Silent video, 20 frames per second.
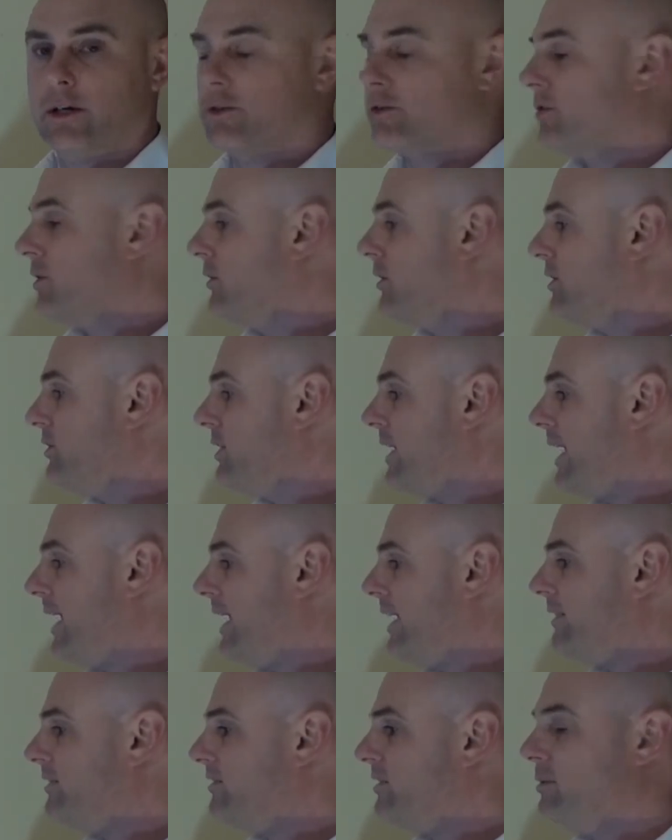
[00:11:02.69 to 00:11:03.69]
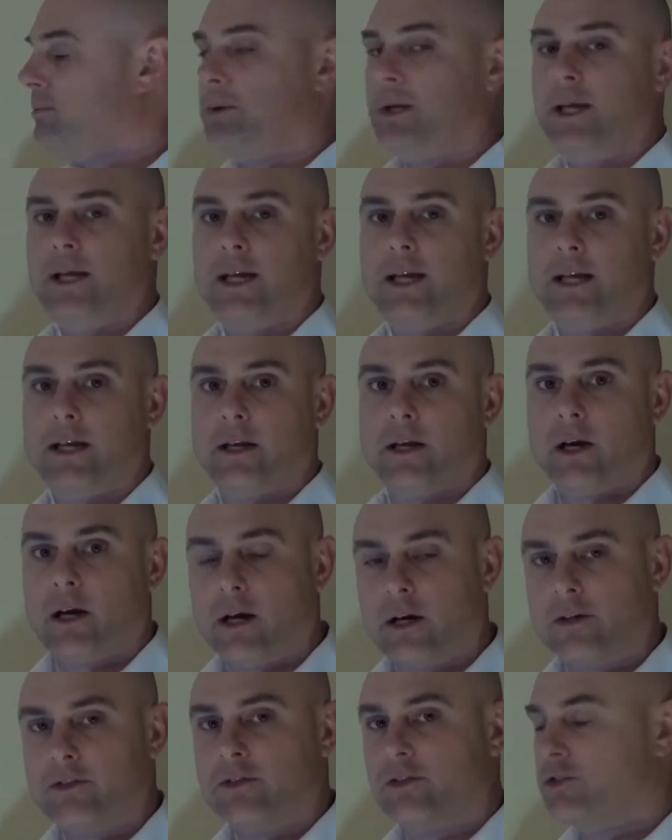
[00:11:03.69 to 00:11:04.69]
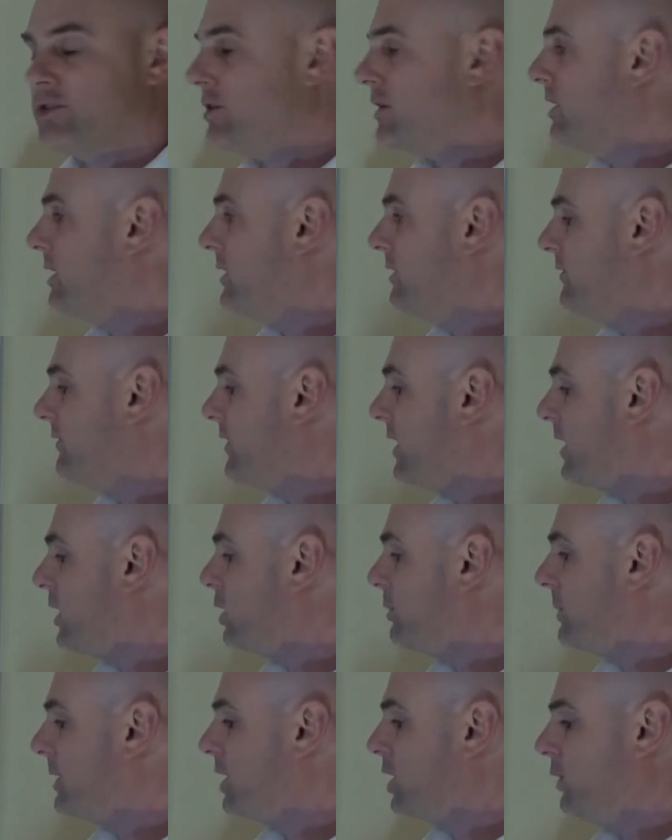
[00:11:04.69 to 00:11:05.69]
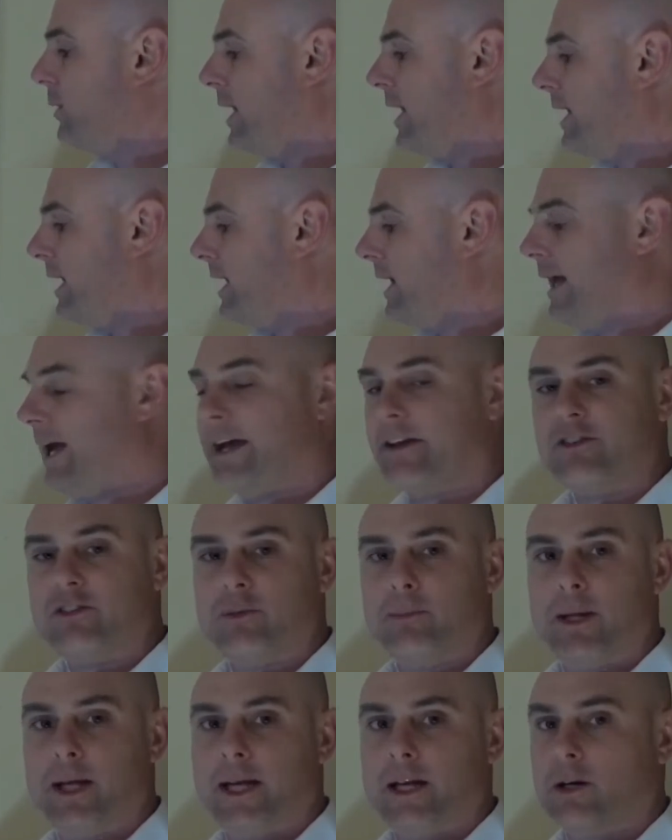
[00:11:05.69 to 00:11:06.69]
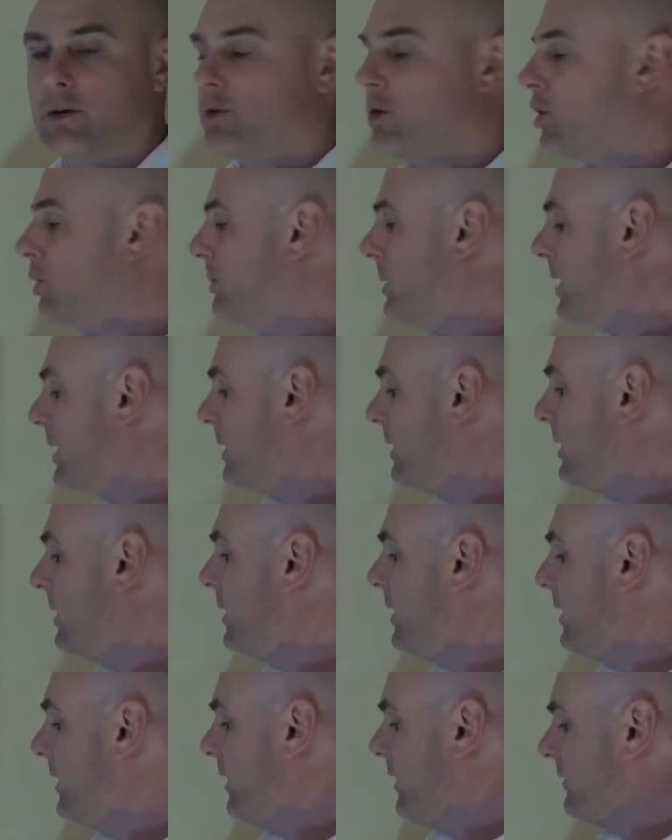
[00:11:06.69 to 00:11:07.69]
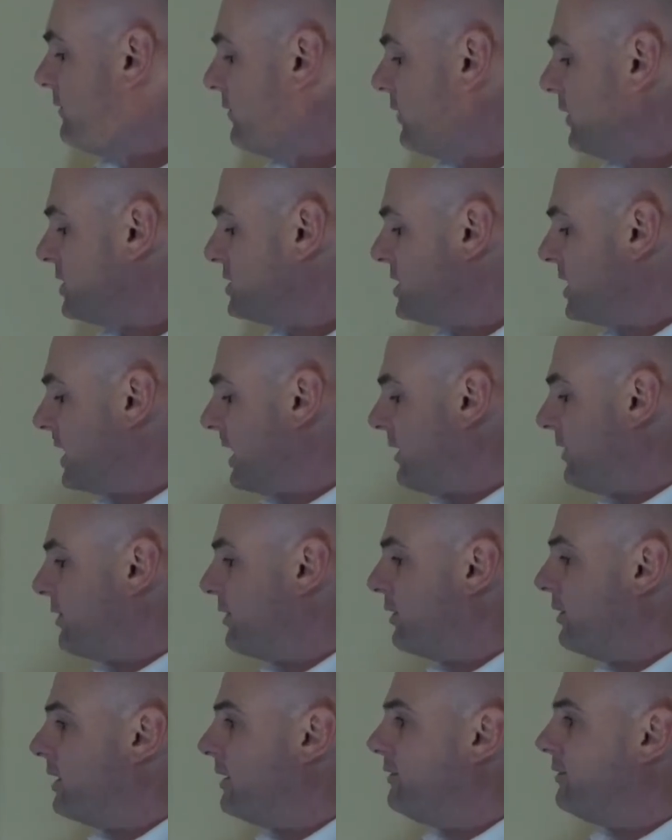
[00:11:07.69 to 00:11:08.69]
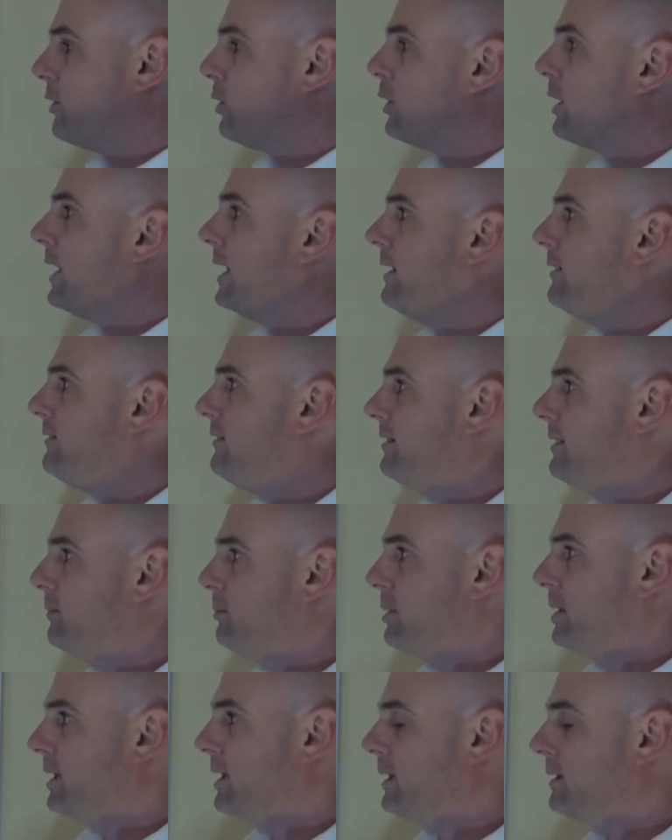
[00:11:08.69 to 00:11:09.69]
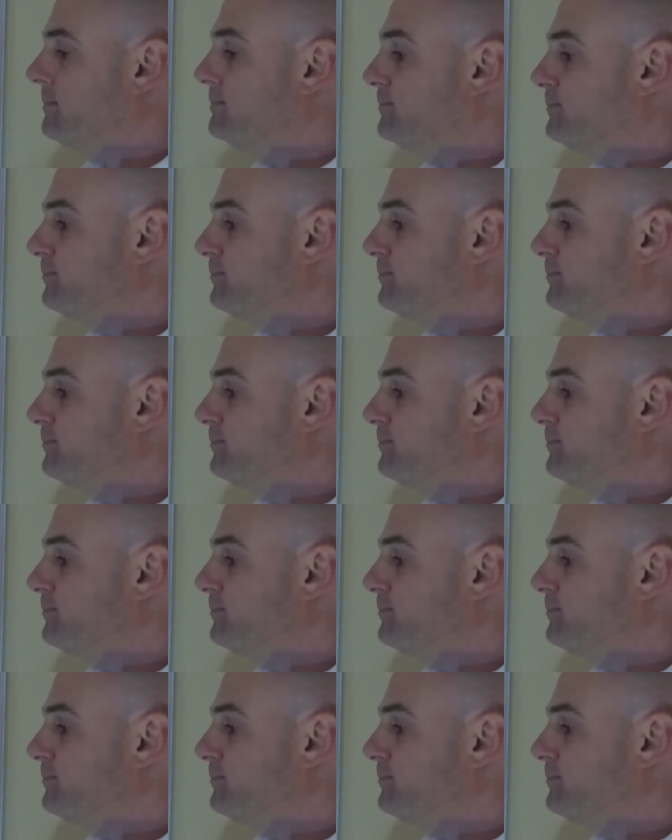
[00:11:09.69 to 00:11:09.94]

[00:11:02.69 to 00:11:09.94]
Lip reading: So this has to be in an oxygen environment. It has to be anaerobic for us to get 34 ATP.